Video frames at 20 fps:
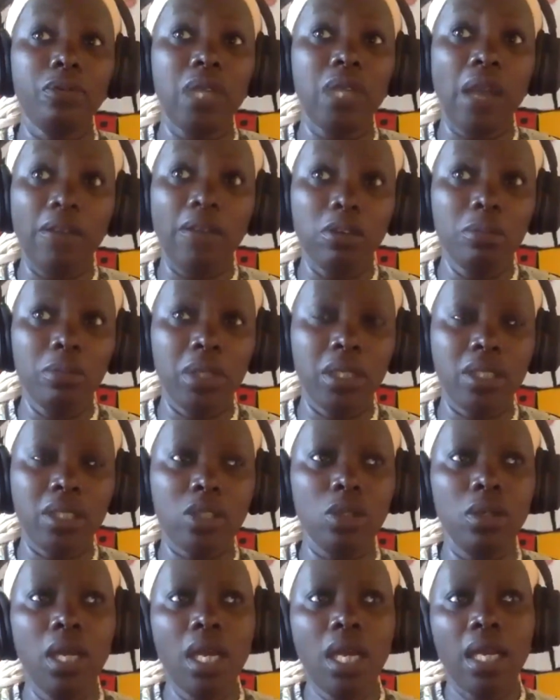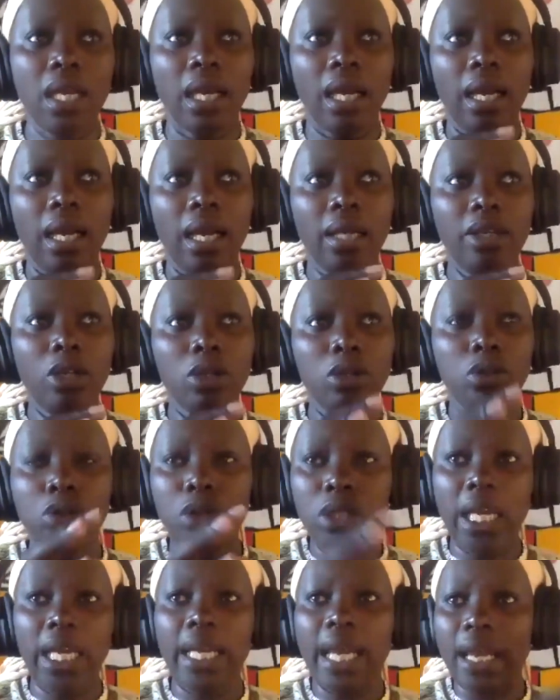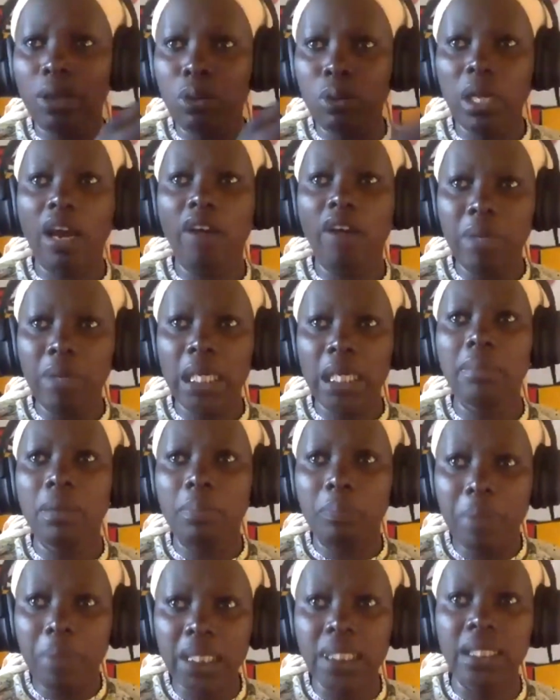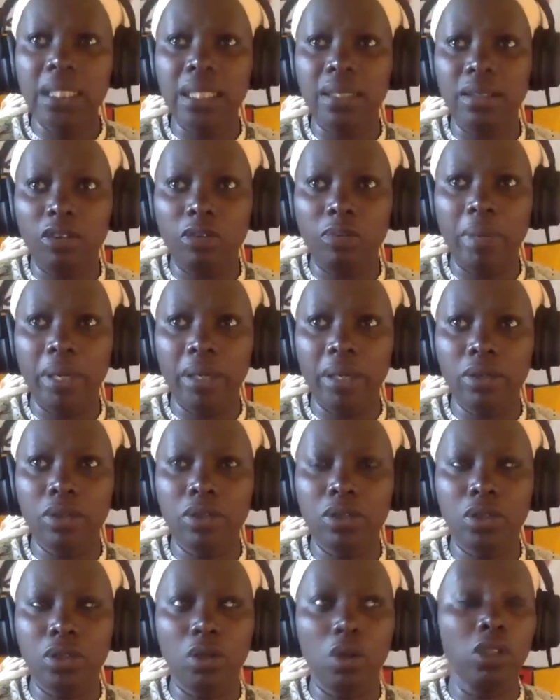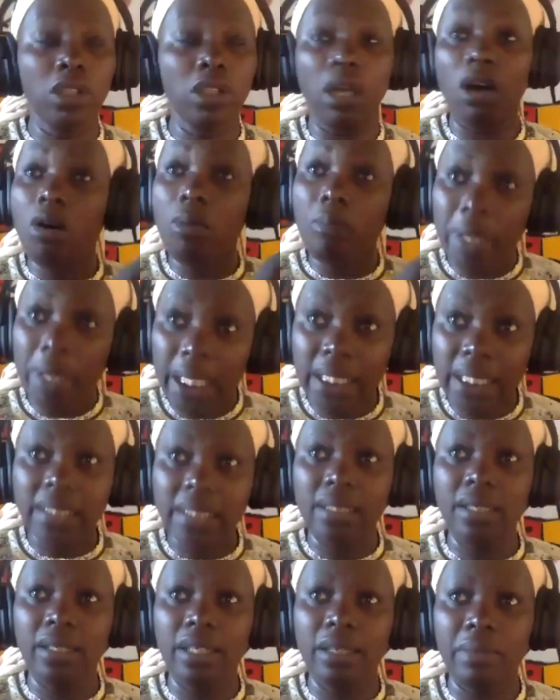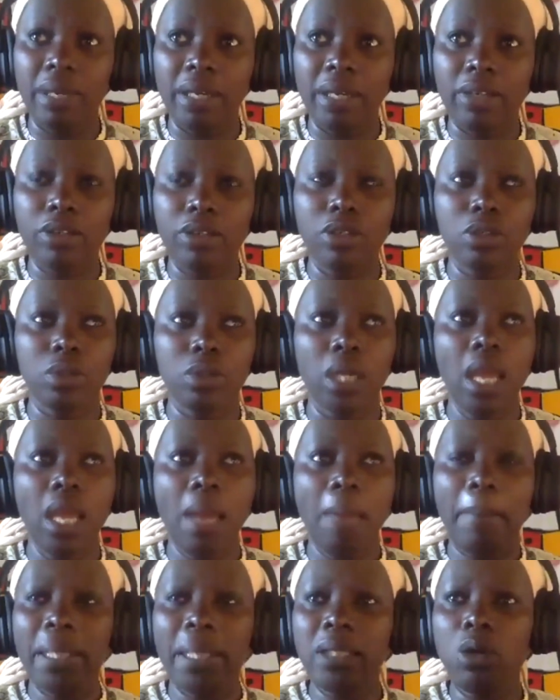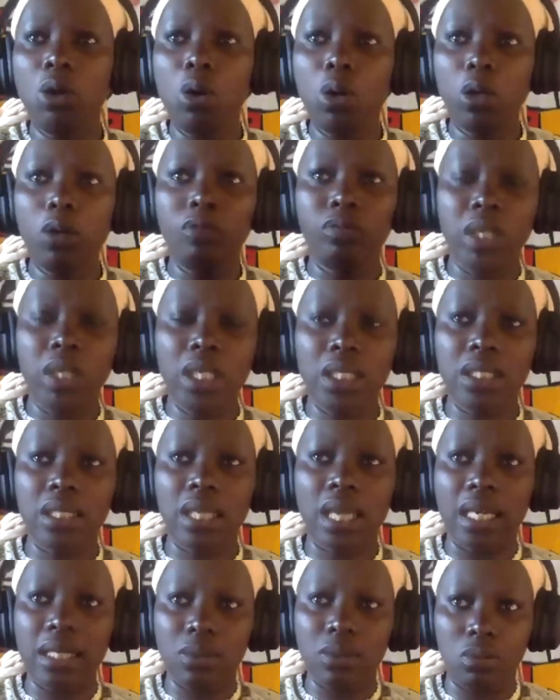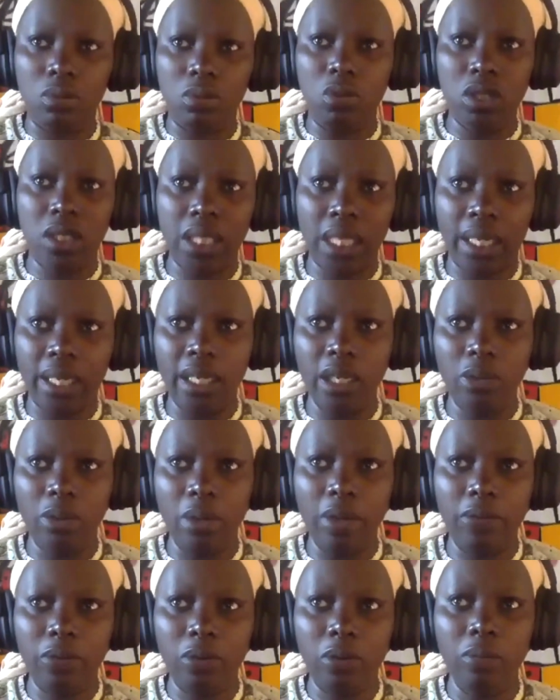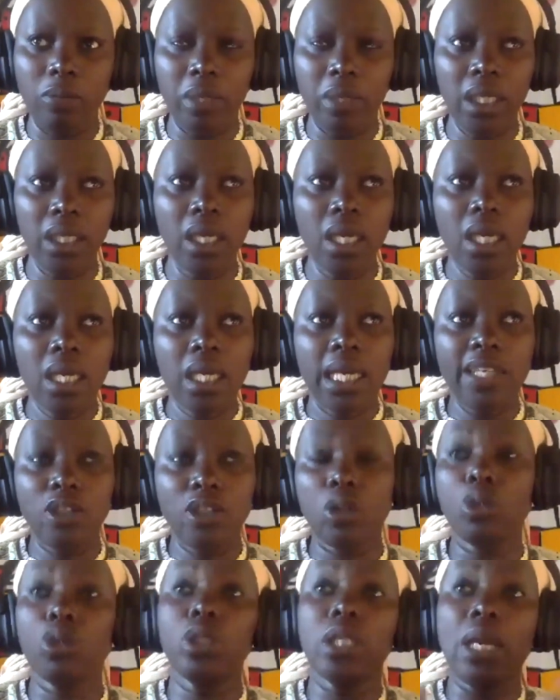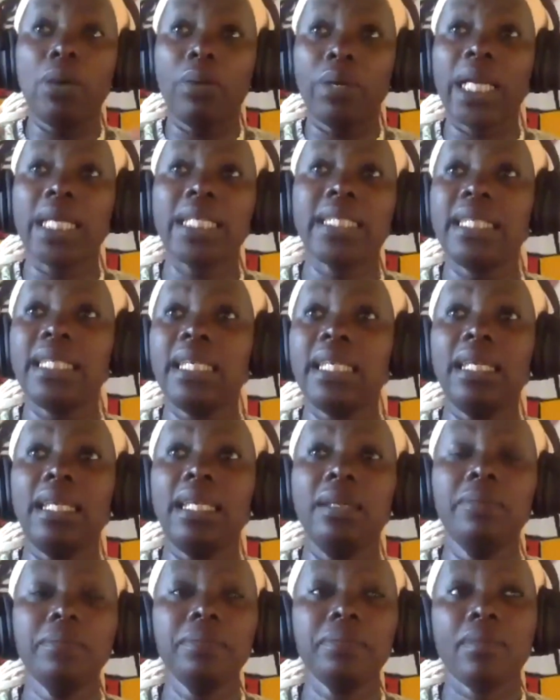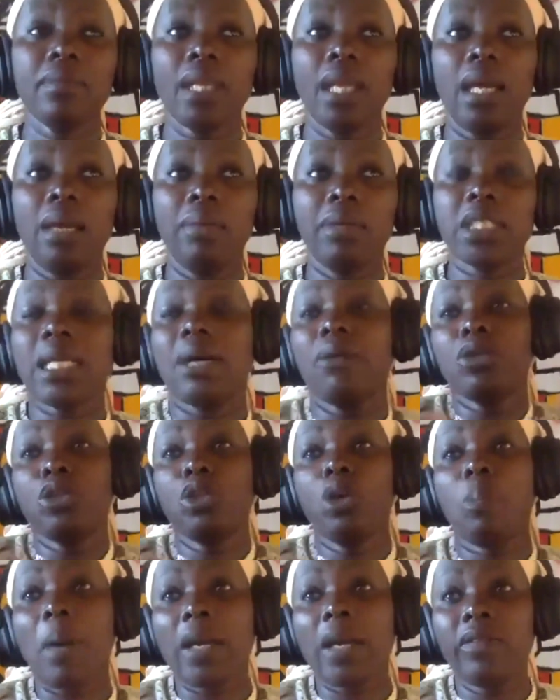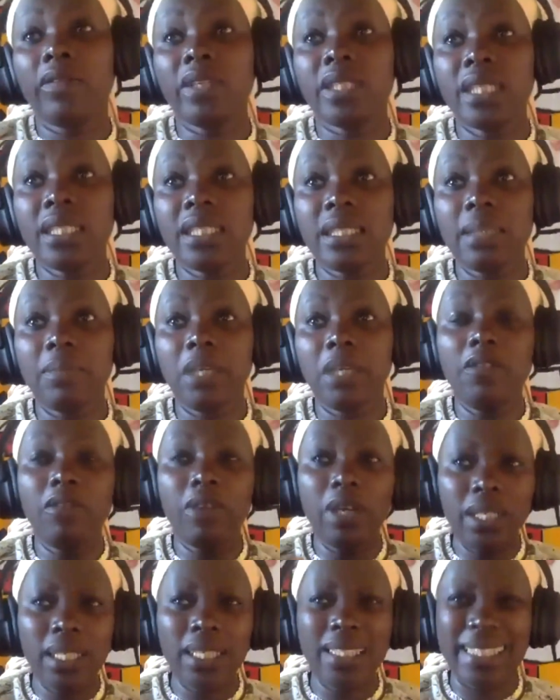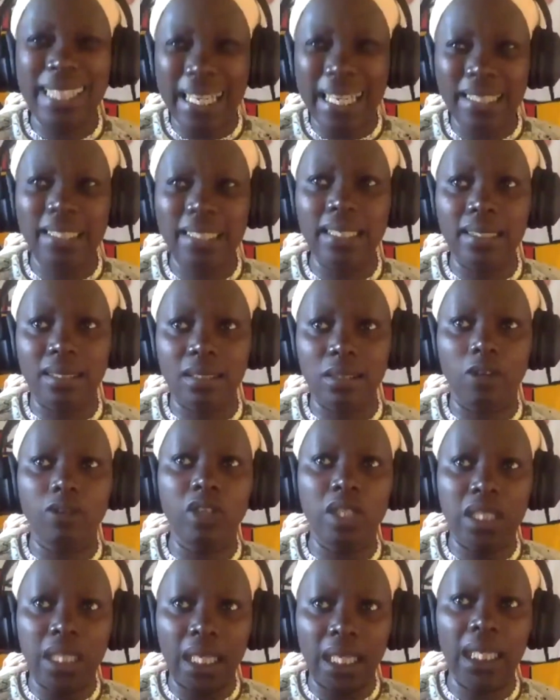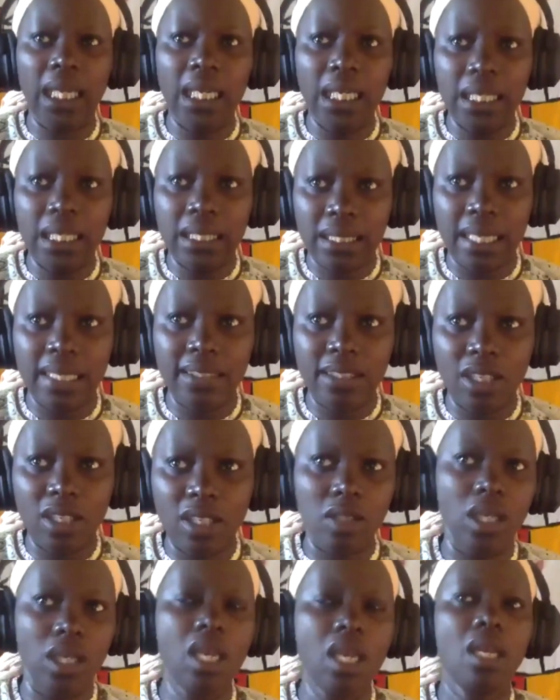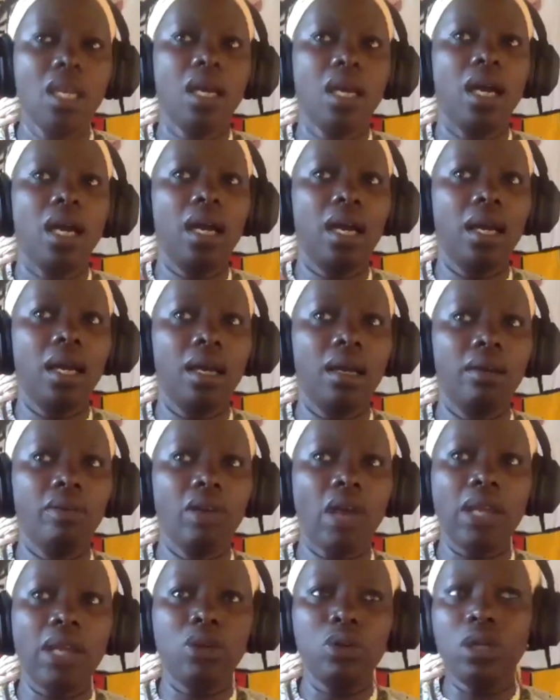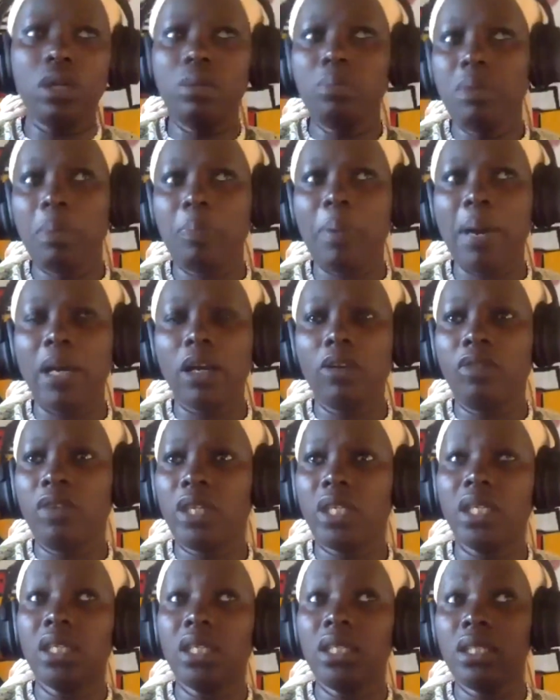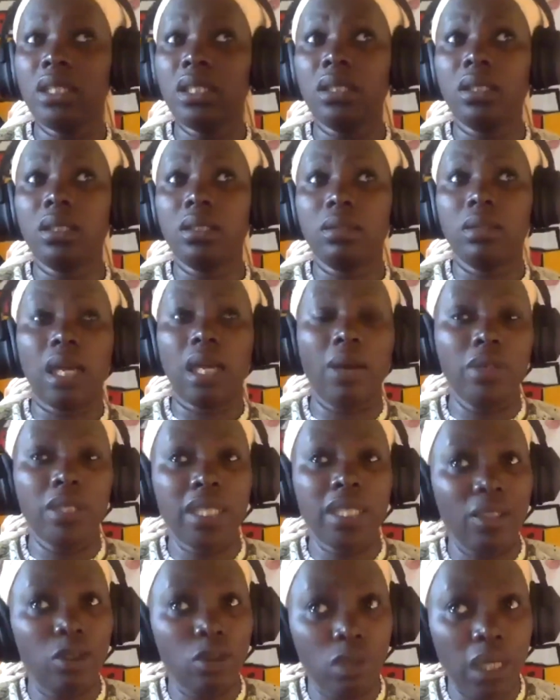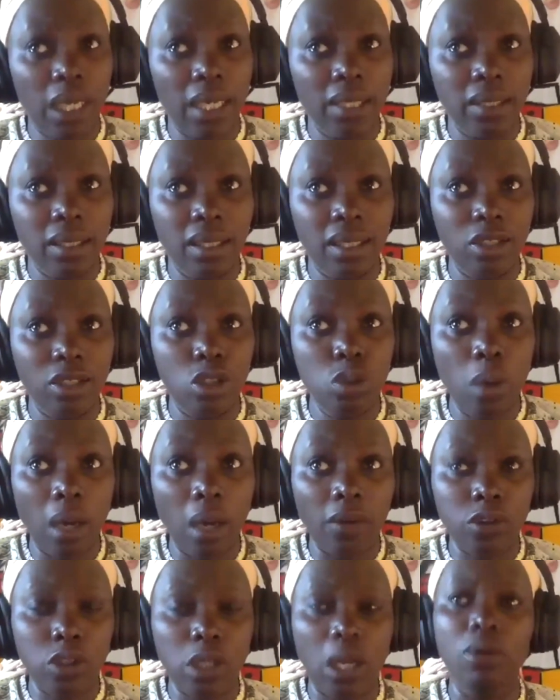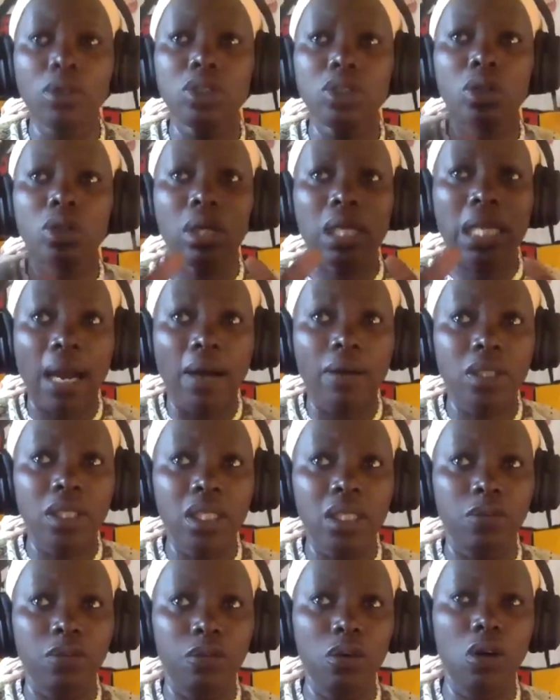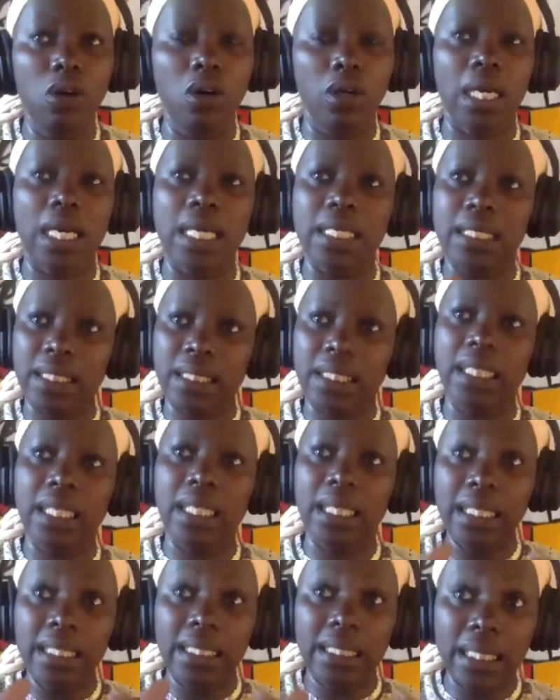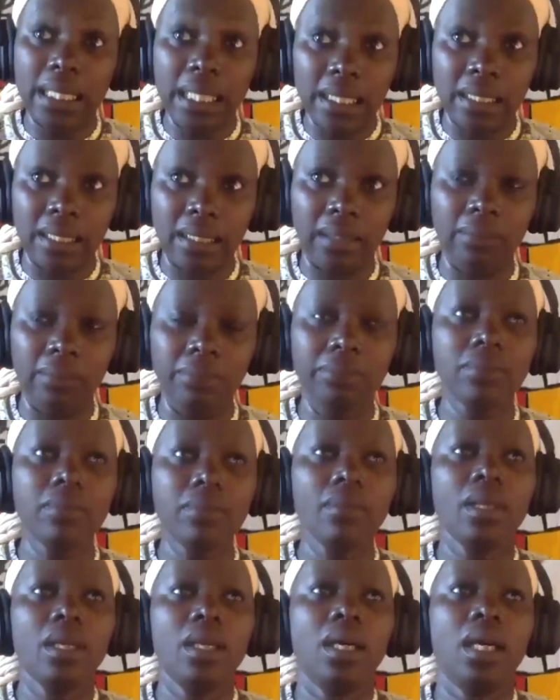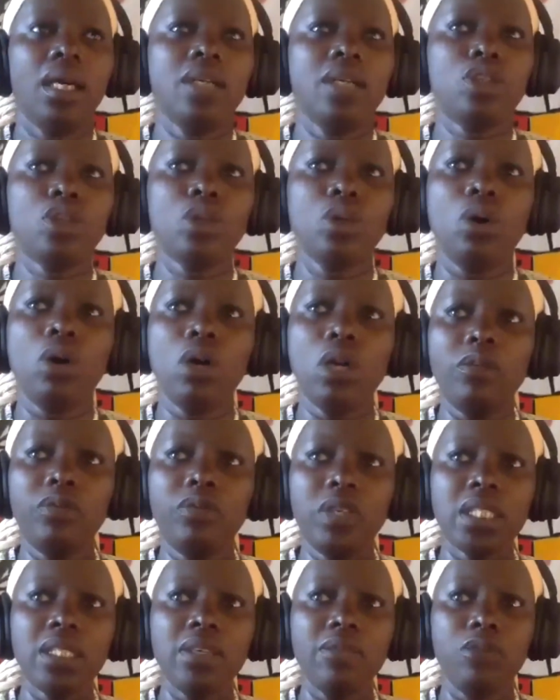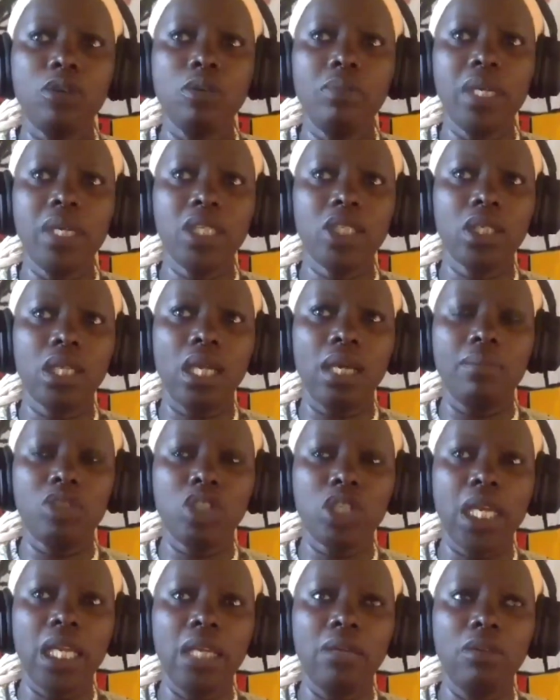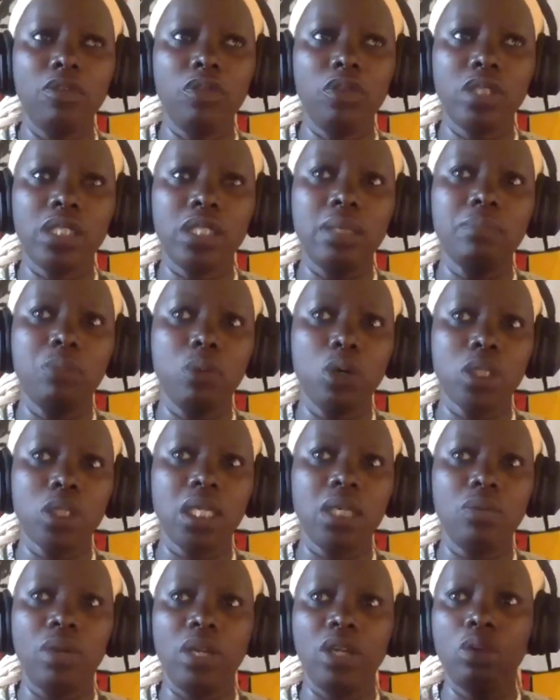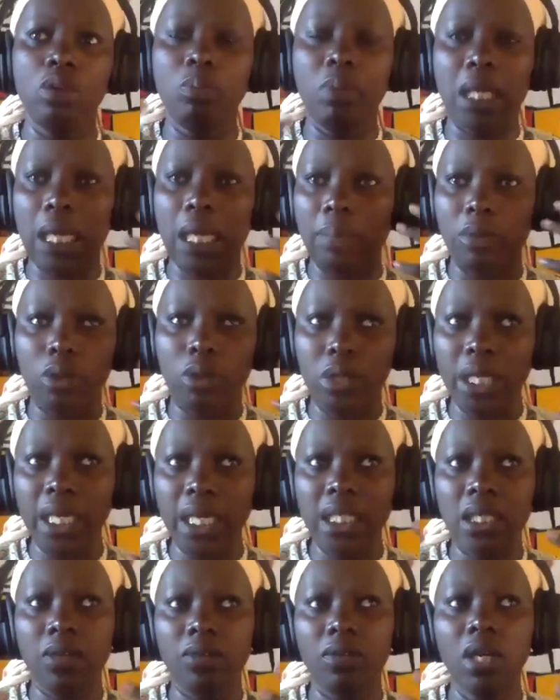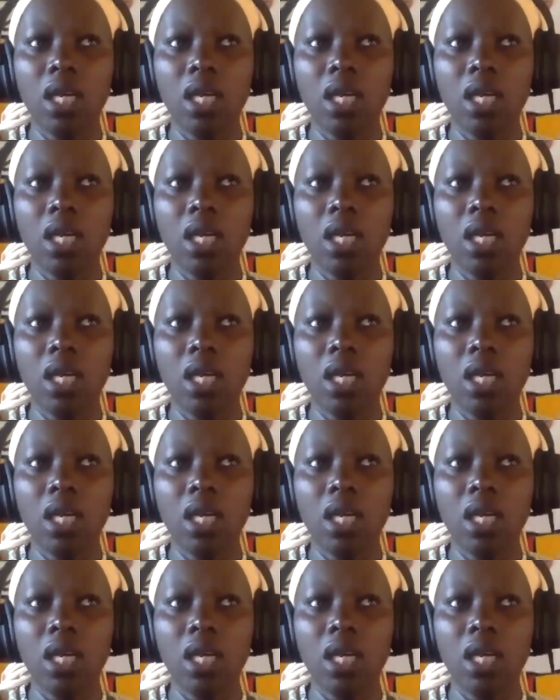government. So, you know, today I could have become a president of my country or minister in my country, but all of this was taken away from me. And so today when I see, because I was not part of the system, even the census of the Senegalese census, I couldn't be part of it until, I would say, 2012. So I was not counted for as a Senegalese citizen. Wow. And so all of this information I'm sharing with you is important when you become creative.